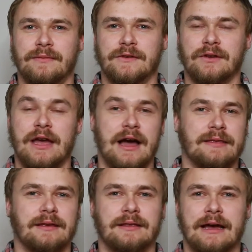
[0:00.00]
So yeah, I
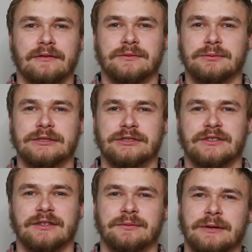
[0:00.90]
think that was pretty
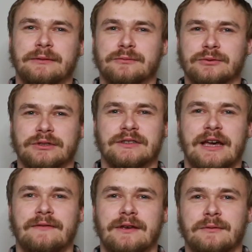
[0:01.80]
interesting. It's pretty rules
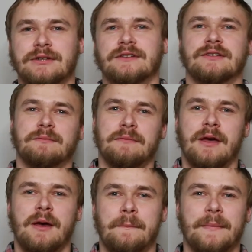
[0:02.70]
heavy, which isn't
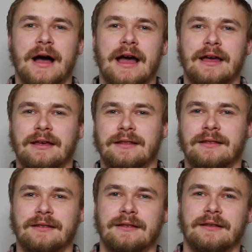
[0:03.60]
my
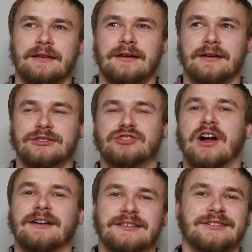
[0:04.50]

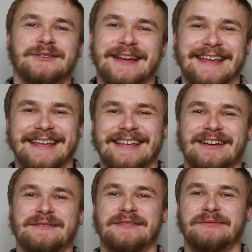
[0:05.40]
strong suit
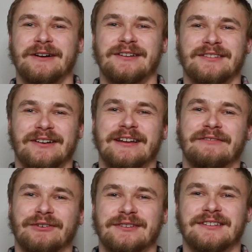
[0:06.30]
as far as learning
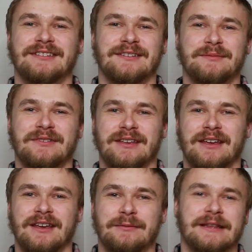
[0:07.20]
rule systems.
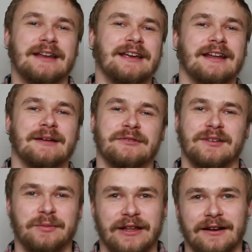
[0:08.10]
But then again, I'm
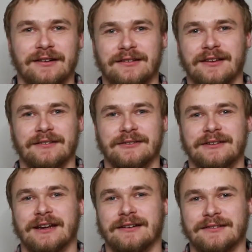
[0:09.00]
just a player, so who
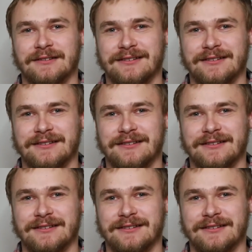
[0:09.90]
cares?